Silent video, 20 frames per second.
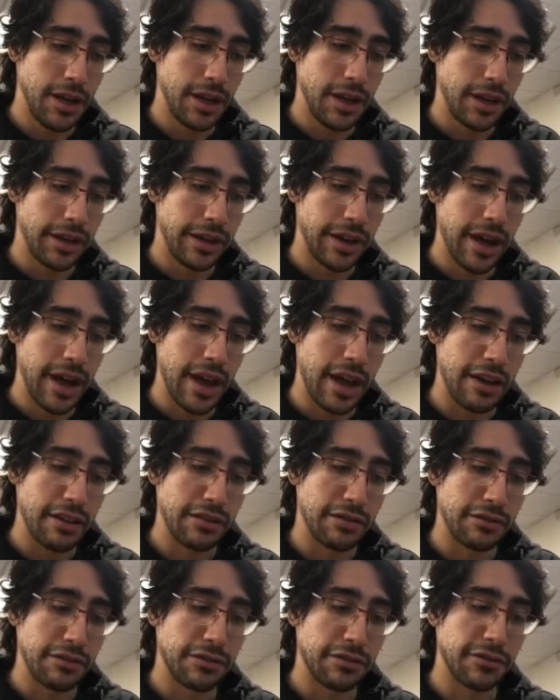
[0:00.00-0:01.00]
And I
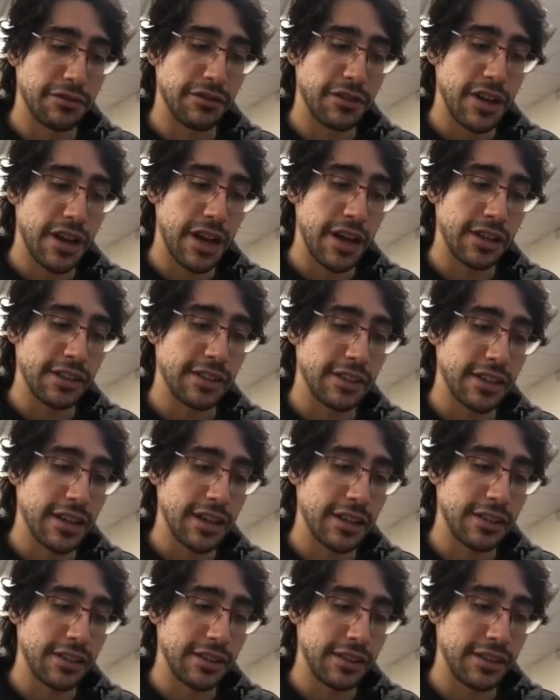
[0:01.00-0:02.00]
have
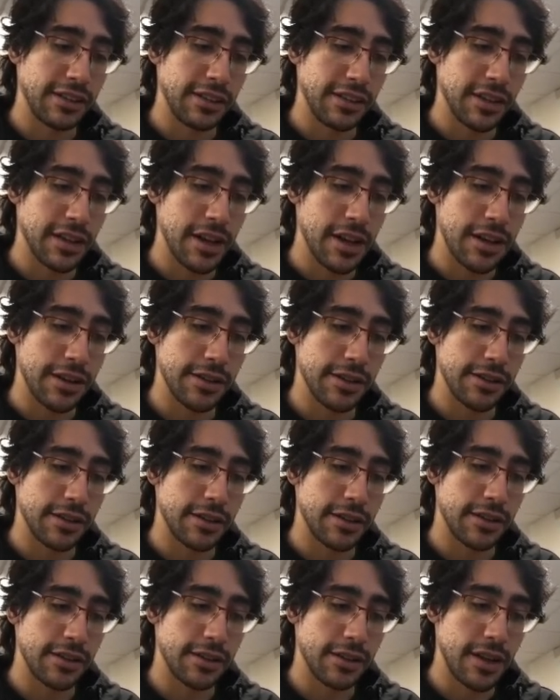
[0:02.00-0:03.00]
XS and
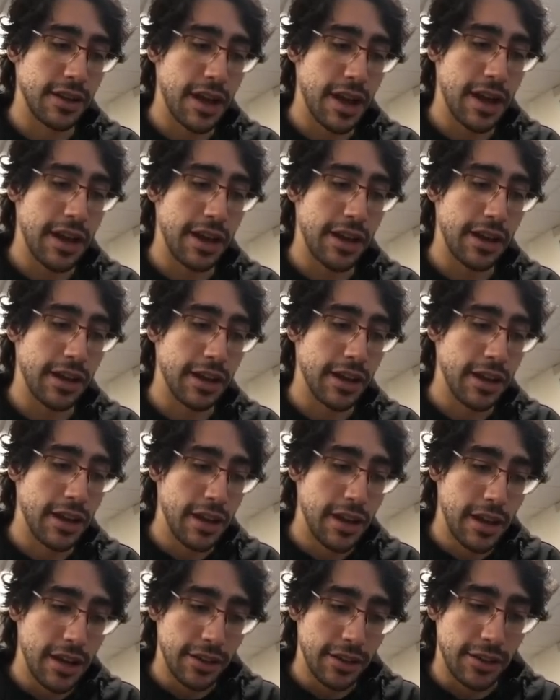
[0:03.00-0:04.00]
A.
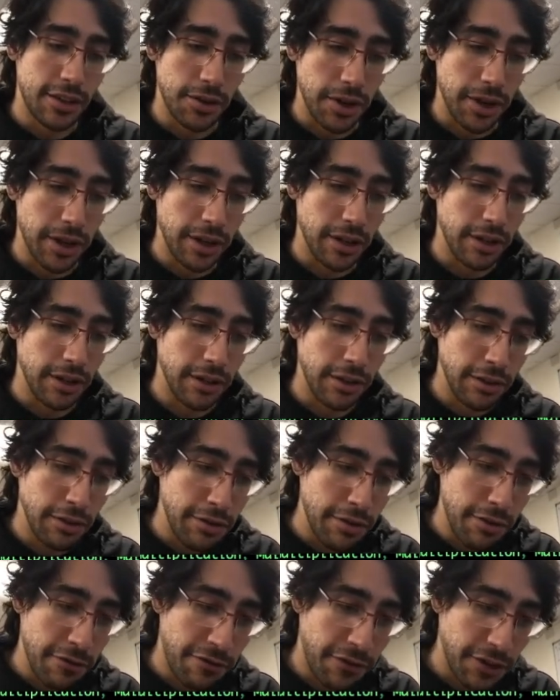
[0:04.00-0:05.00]
So
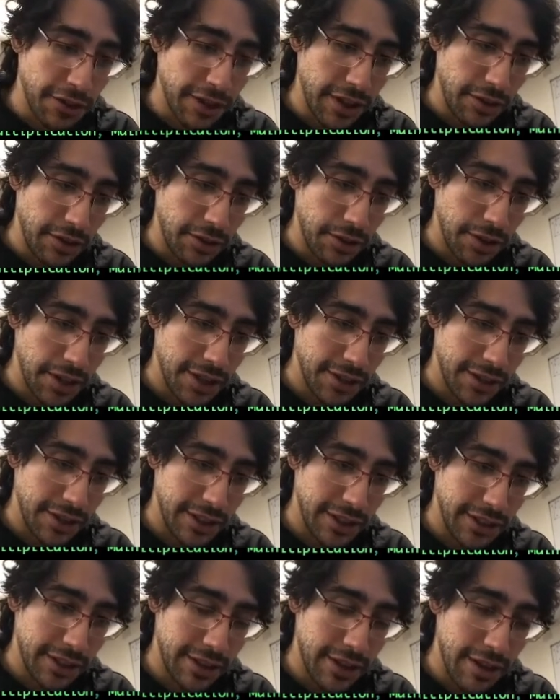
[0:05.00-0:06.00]
the first thing to notice
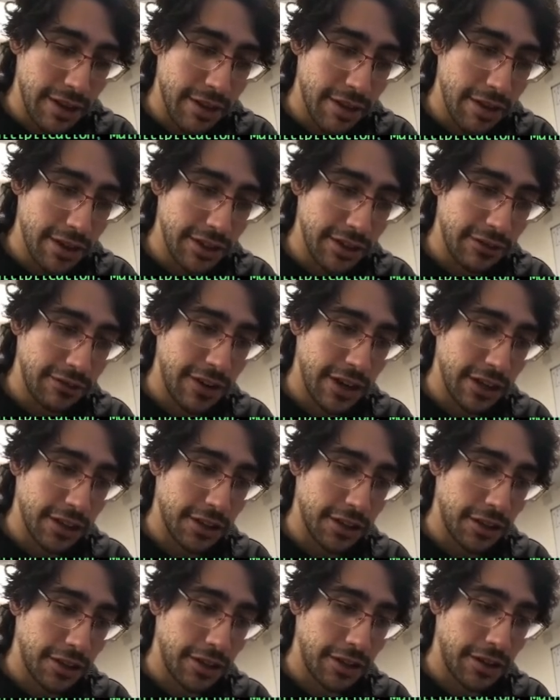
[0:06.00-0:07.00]
is this
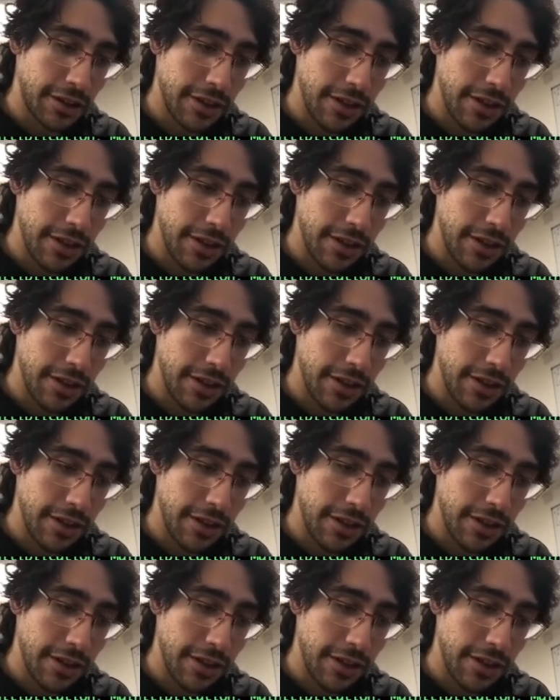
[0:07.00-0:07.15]
vector,